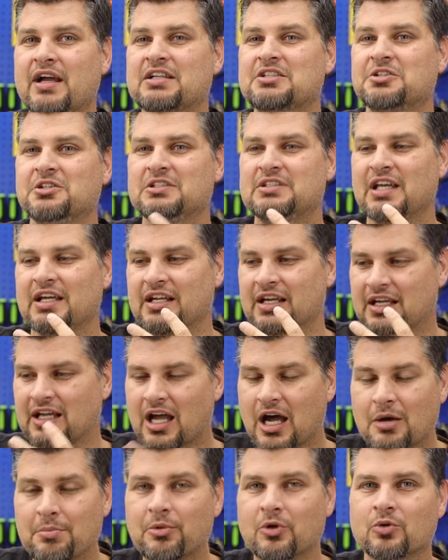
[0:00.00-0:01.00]
actually done a
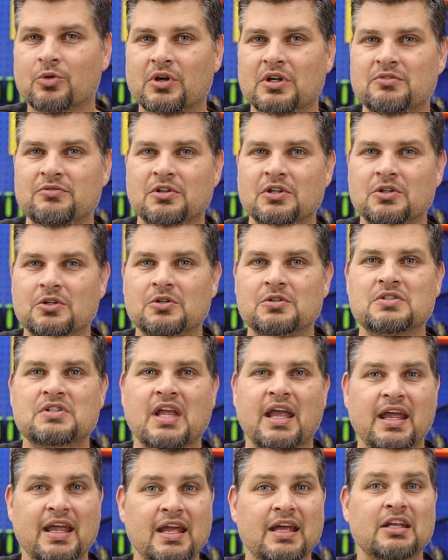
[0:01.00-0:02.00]
couple reviews
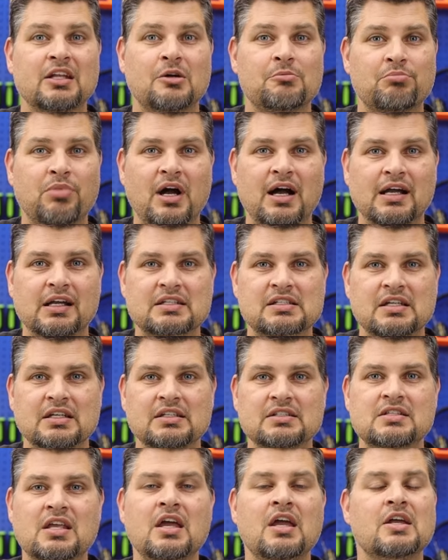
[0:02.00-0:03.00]
and
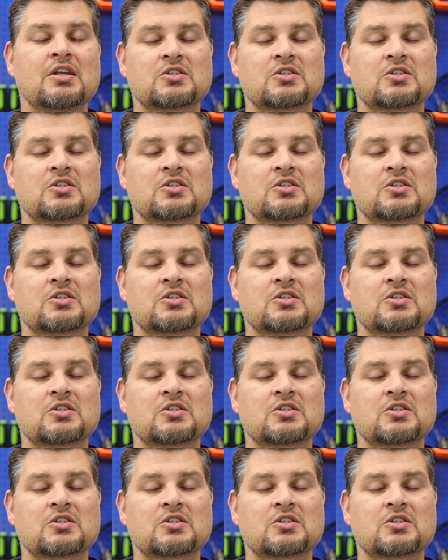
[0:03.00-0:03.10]
unboxings,